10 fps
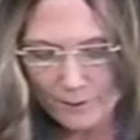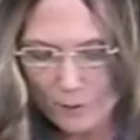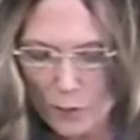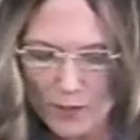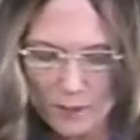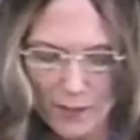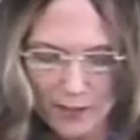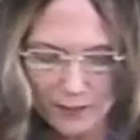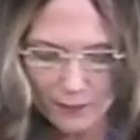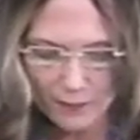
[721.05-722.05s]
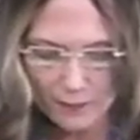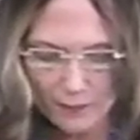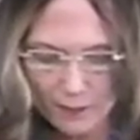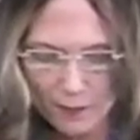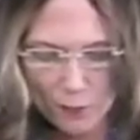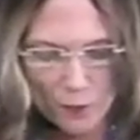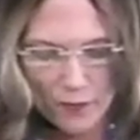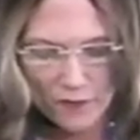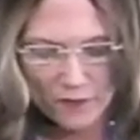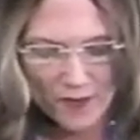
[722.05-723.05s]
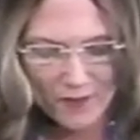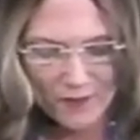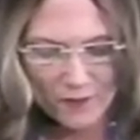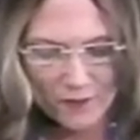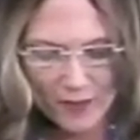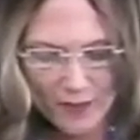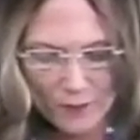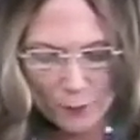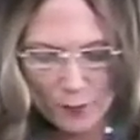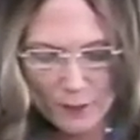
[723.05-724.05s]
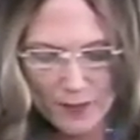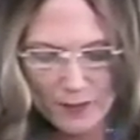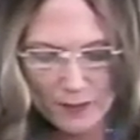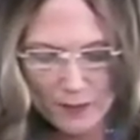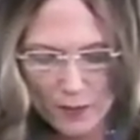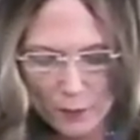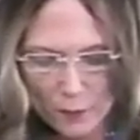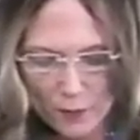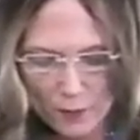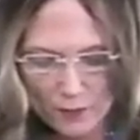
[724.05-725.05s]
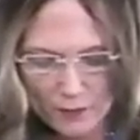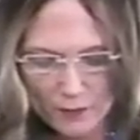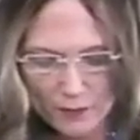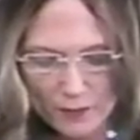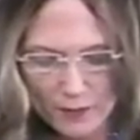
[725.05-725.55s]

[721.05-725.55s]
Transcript: What matter, whether face to face we meet in another world,